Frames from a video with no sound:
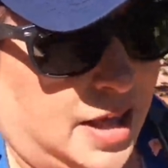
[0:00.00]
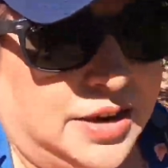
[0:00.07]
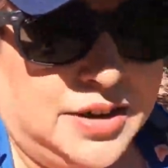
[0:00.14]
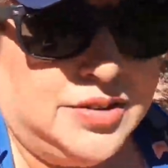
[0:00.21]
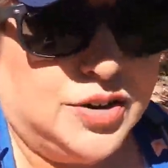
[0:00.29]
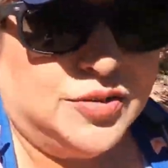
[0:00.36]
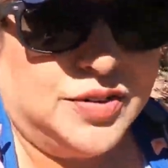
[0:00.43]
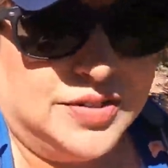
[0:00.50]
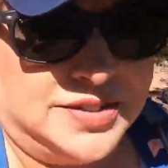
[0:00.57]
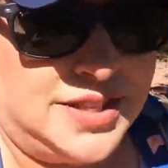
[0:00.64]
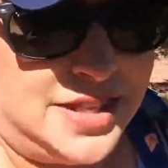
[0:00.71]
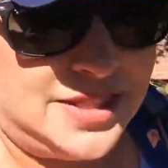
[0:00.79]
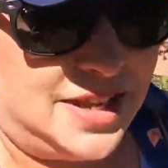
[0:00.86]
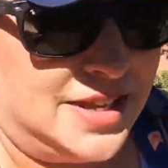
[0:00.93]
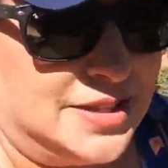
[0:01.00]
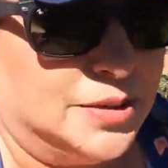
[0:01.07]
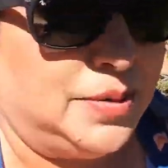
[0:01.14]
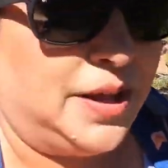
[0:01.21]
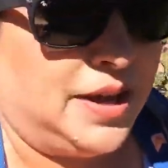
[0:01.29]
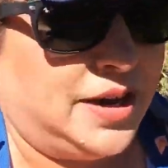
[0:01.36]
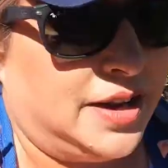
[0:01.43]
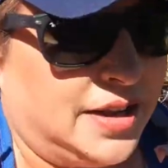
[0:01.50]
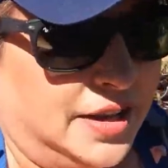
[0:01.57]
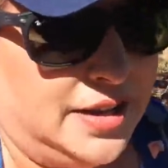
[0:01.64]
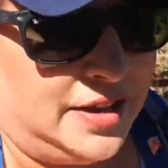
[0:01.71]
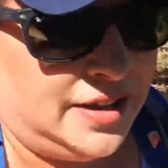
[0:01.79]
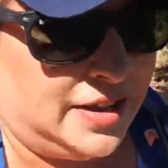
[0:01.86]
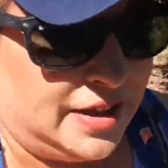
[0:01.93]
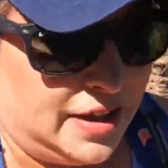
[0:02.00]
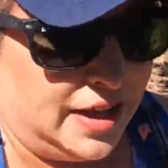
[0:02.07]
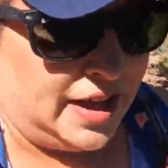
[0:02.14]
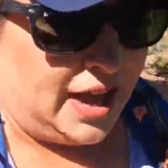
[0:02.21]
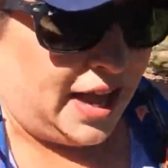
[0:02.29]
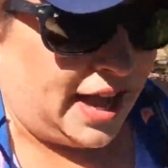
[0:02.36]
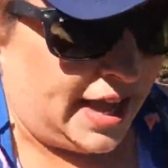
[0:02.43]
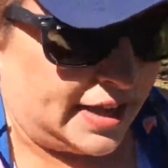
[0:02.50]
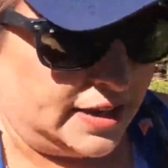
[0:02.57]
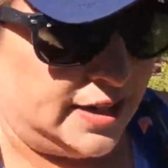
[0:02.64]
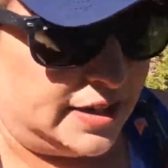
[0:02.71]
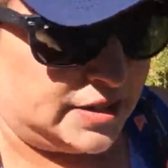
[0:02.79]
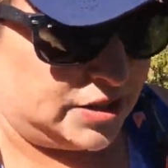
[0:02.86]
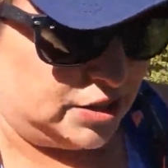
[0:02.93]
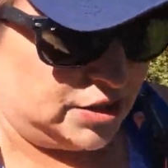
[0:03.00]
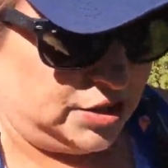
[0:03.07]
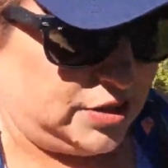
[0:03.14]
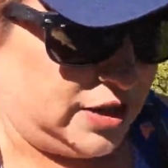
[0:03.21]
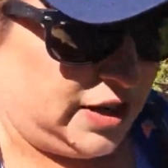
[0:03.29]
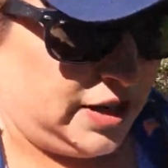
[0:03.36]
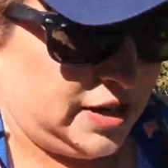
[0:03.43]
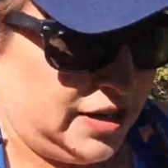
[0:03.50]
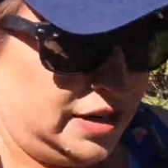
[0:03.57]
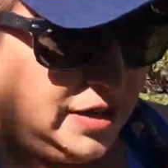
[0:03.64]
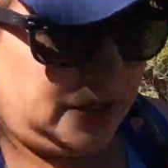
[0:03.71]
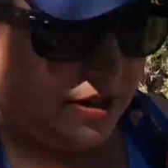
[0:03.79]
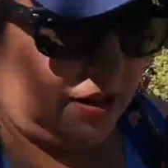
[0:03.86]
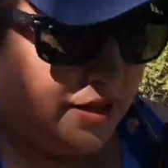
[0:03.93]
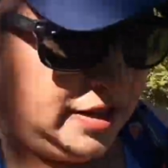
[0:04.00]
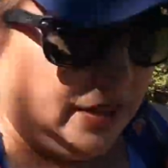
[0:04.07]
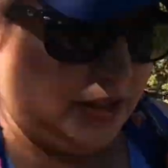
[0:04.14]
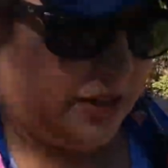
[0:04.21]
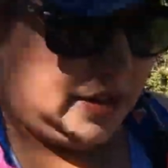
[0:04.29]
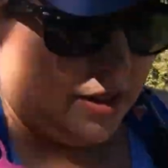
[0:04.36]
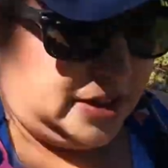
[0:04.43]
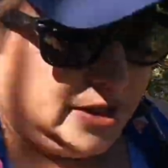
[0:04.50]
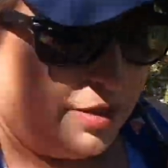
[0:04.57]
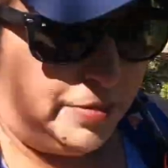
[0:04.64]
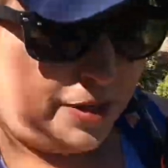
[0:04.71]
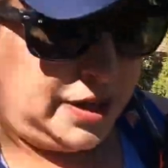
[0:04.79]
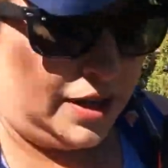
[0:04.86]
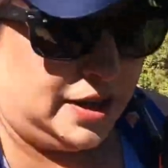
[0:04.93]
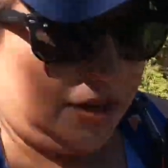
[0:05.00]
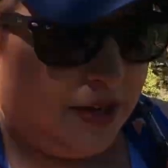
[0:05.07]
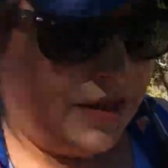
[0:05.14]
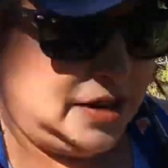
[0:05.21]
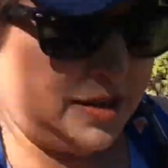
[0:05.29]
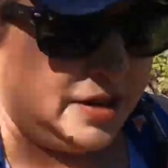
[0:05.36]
don't even know if I said this, but I had knee surgery at the beginning